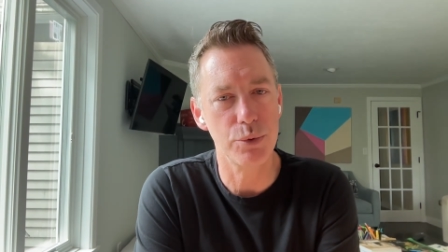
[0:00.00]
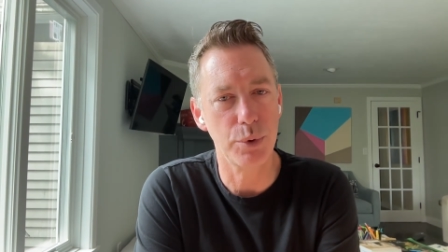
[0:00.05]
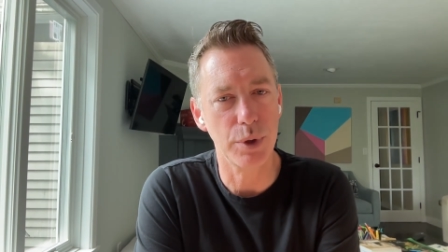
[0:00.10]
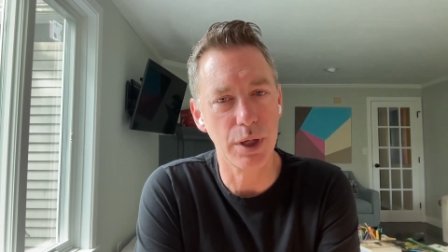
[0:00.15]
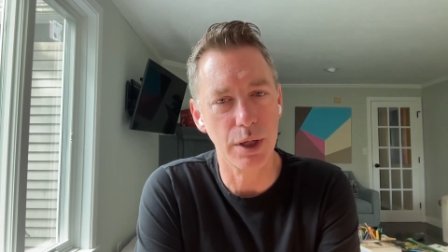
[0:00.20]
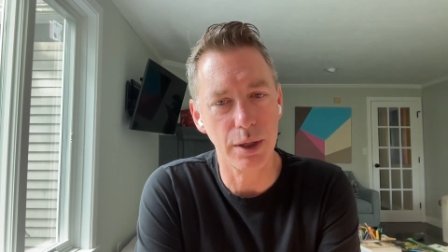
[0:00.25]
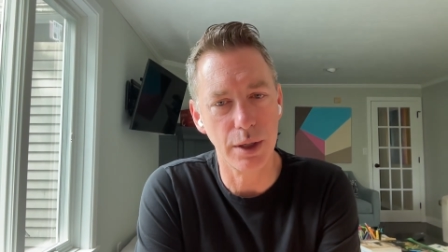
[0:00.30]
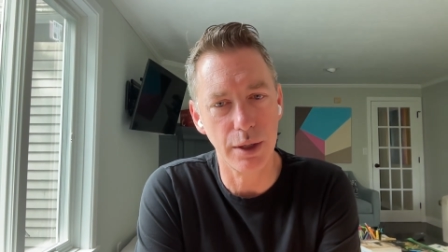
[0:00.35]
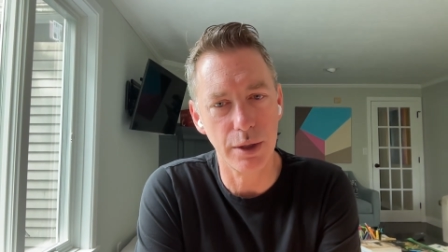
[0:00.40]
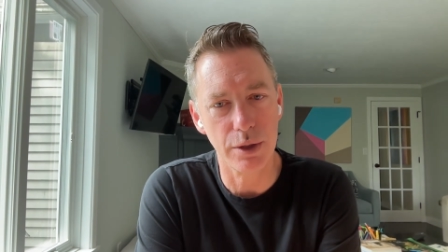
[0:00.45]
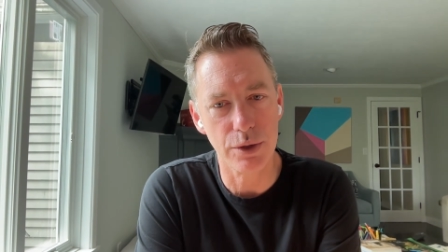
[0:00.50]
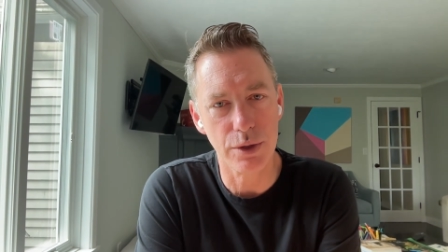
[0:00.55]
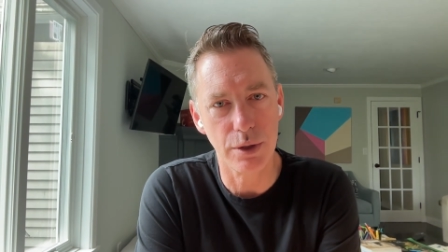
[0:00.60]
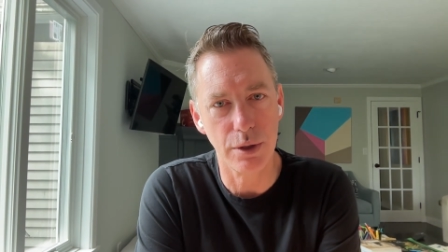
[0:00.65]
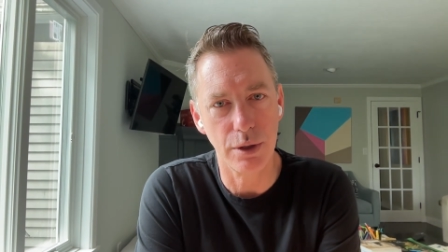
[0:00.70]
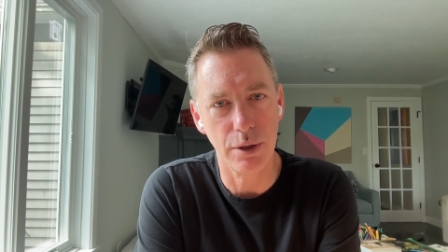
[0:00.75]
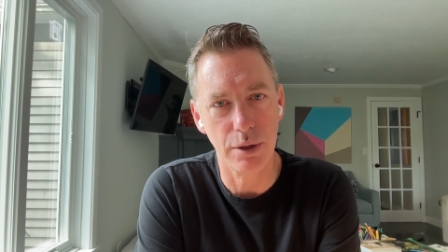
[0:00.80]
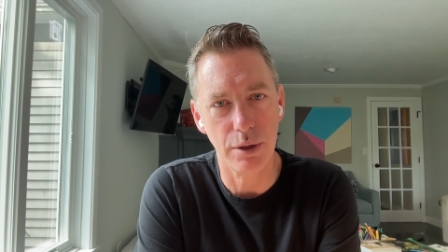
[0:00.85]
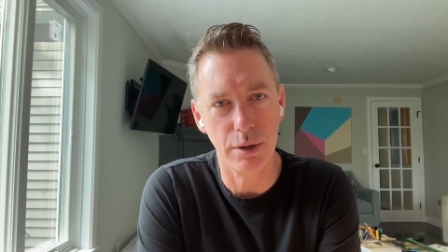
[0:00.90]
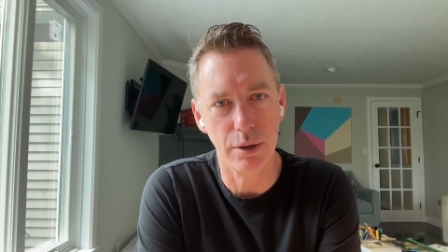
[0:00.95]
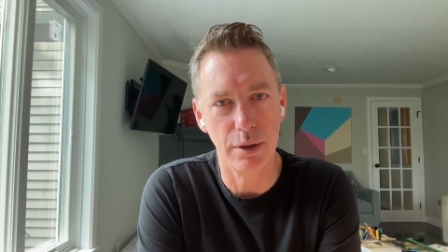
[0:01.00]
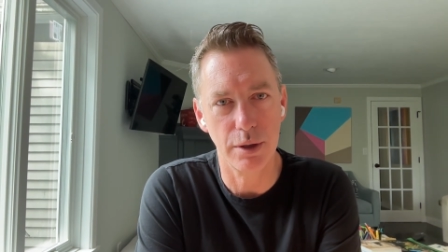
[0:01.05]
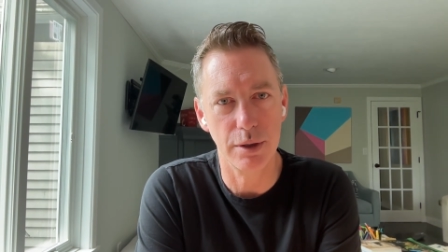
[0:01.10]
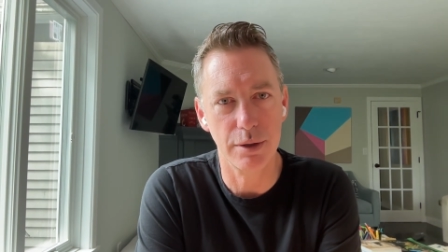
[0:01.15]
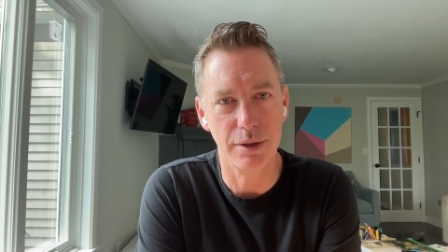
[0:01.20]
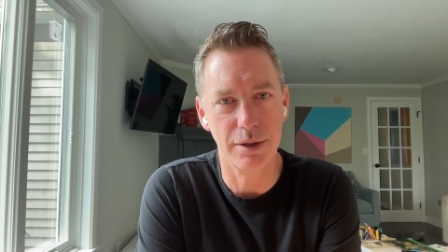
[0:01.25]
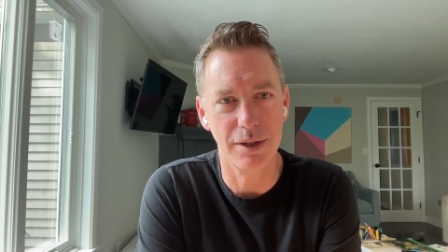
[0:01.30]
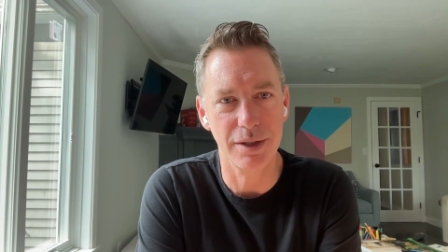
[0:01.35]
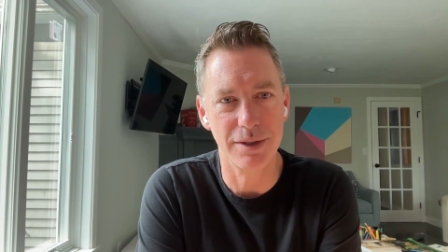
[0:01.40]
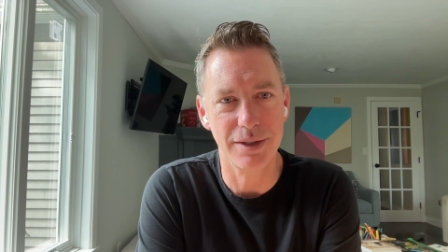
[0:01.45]
We can get into the the,
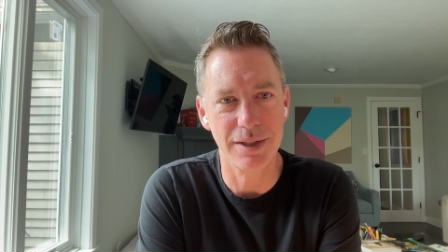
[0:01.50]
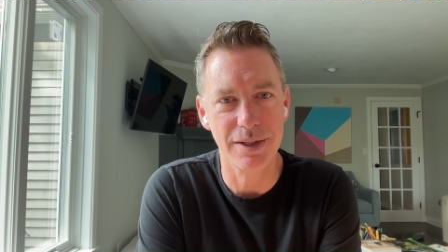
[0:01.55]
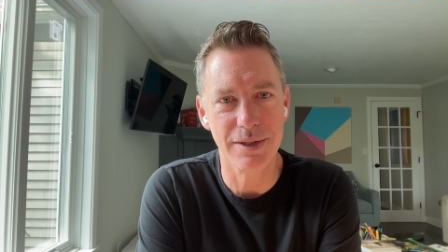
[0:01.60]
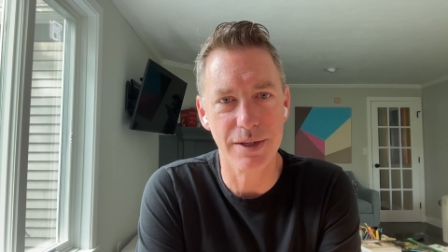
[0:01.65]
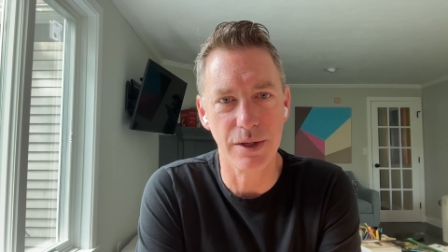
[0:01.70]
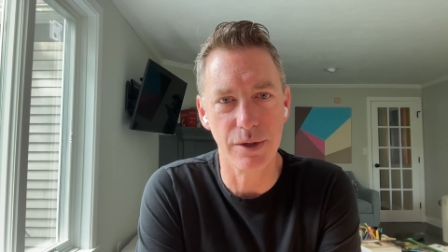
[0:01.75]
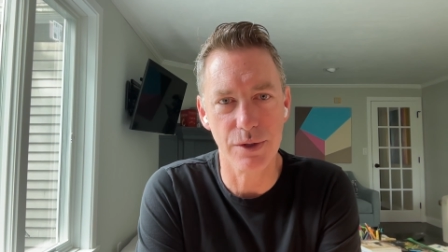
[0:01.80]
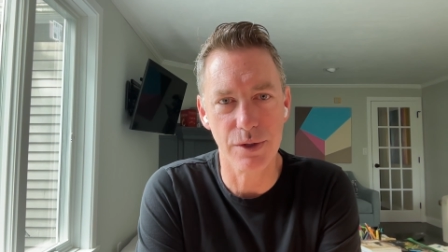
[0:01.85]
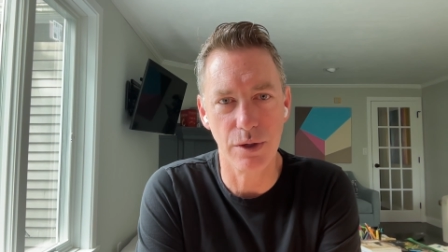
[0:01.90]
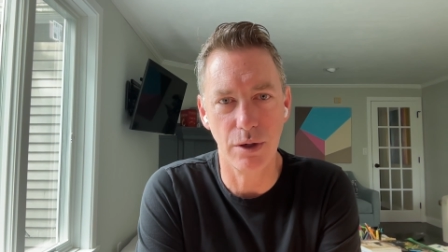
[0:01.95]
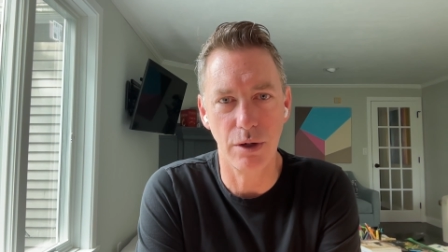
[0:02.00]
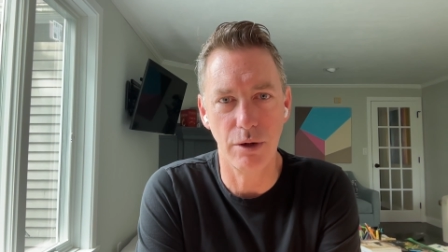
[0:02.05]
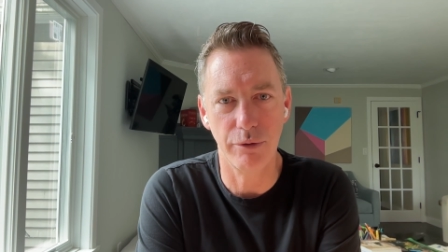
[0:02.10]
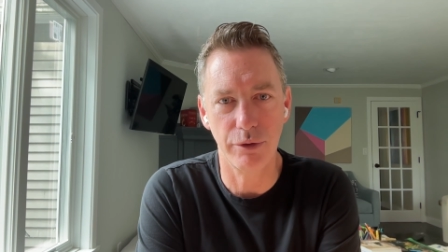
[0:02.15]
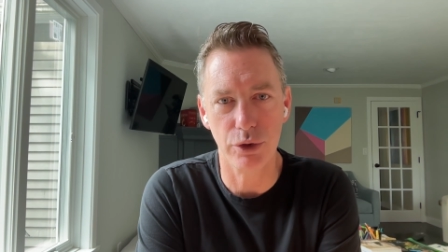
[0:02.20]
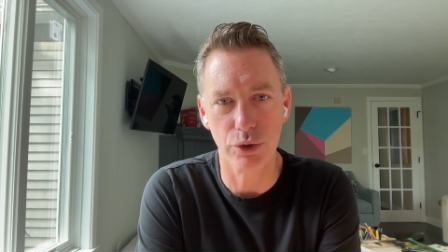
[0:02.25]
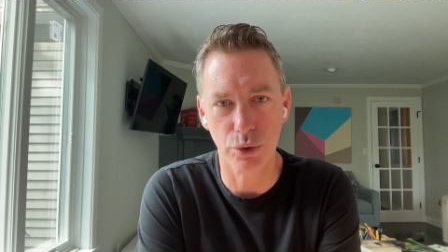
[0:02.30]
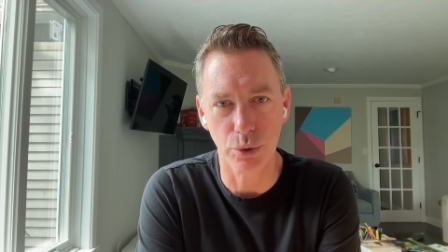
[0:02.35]
the details of the